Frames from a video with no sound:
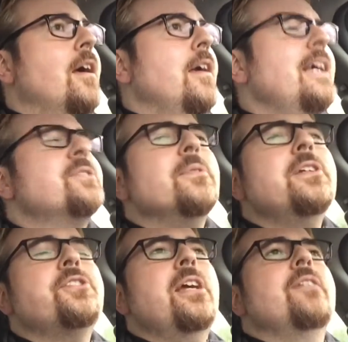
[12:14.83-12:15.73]
It's really
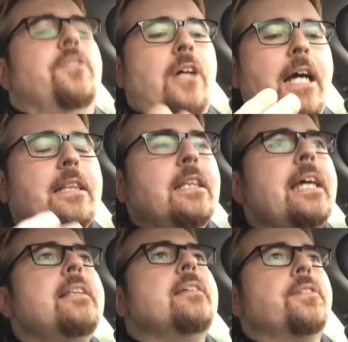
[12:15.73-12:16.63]
shameful. I
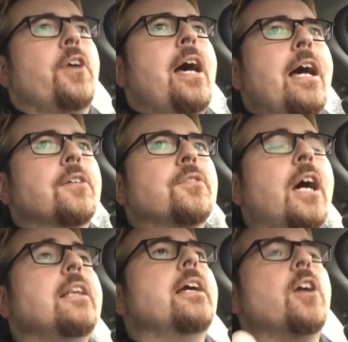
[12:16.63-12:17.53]
like this cast. I
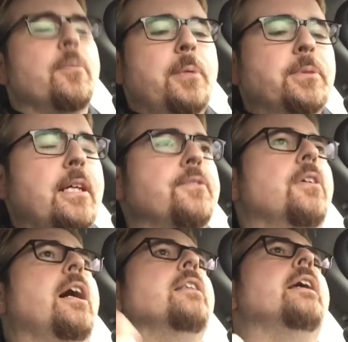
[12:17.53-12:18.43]
like Aubrey Plaza.
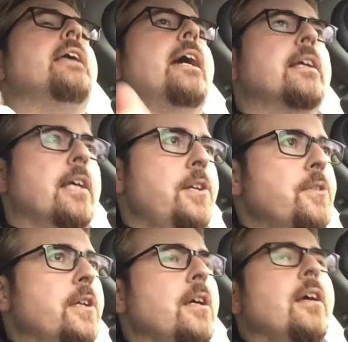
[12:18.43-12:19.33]
I like Anna
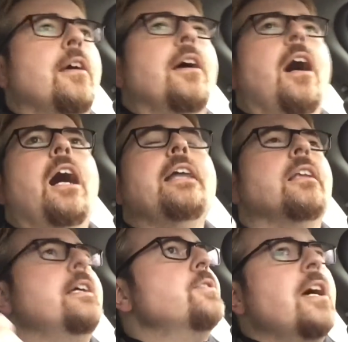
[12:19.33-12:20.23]
Kendrick. I
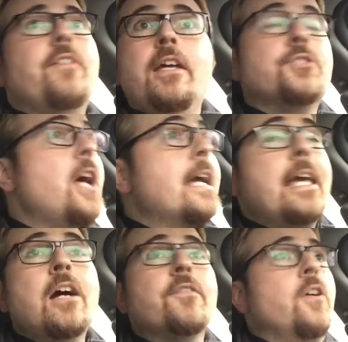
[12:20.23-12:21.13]
like Zac
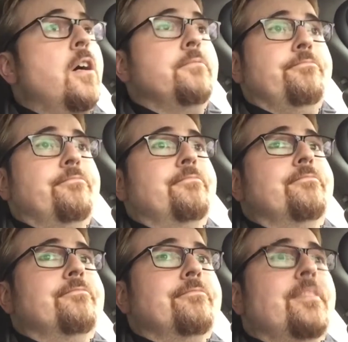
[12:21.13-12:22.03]
Efron.
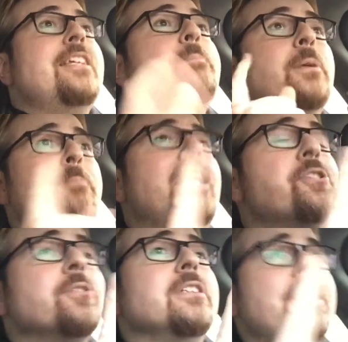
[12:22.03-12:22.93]
The
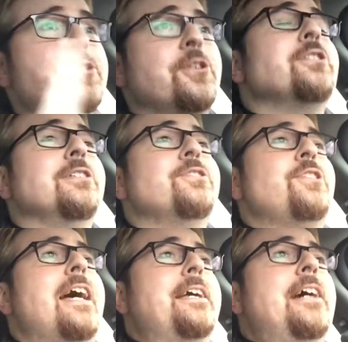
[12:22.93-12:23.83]
perpetually shirtless
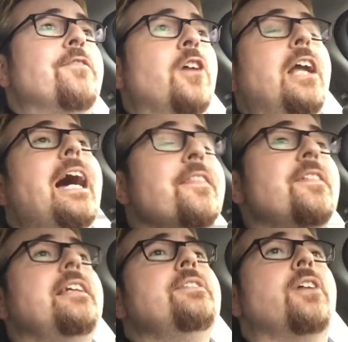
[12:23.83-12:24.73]
Zac Efron. I
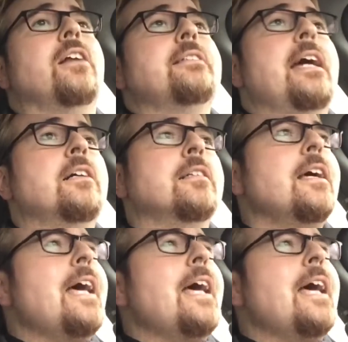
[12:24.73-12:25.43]
think he's got talent.